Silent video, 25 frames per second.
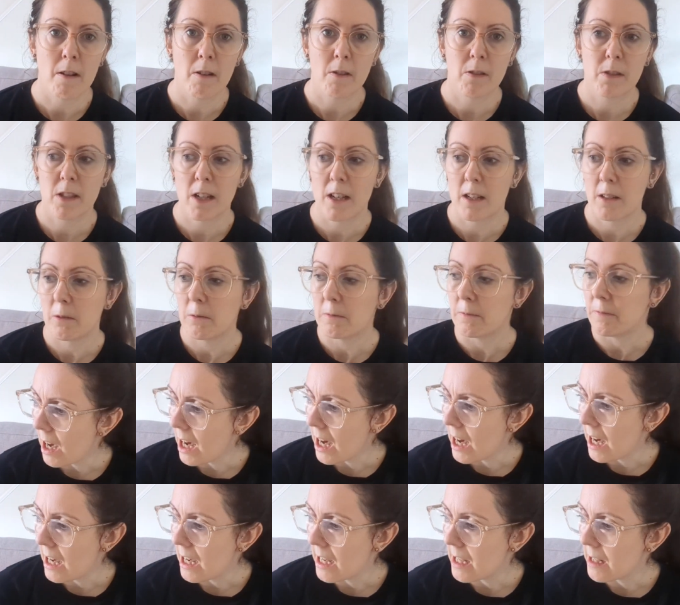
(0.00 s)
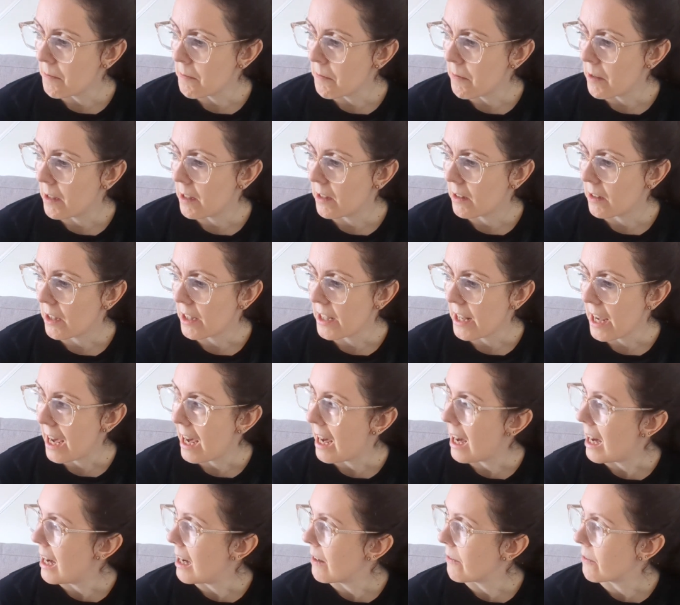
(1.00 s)
So I'm going to
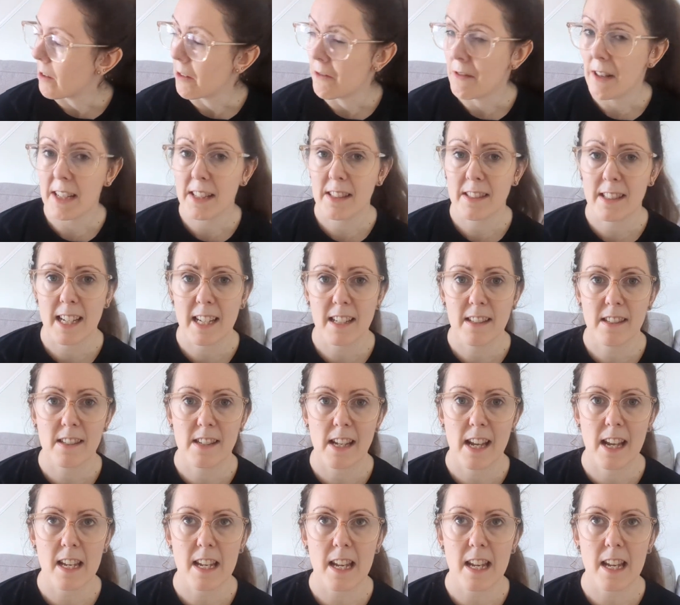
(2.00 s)
have a rest day today.